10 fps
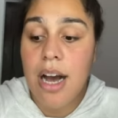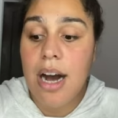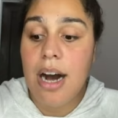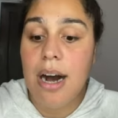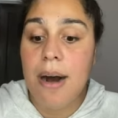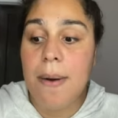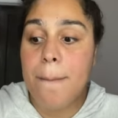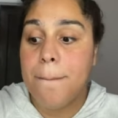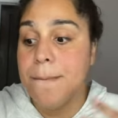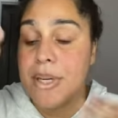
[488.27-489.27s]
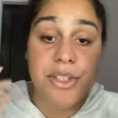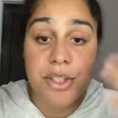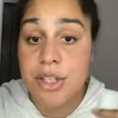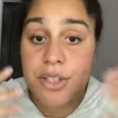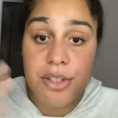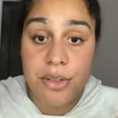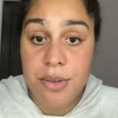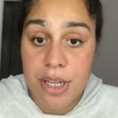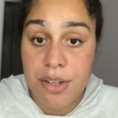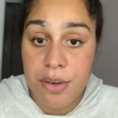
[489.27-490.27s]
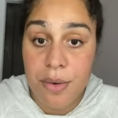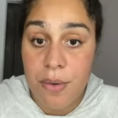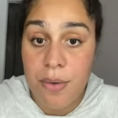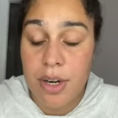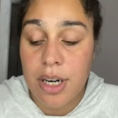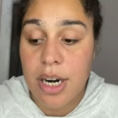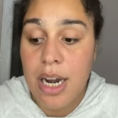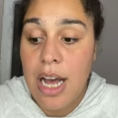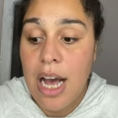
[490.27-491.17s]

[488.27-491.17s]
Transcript: Um, but you could do either or.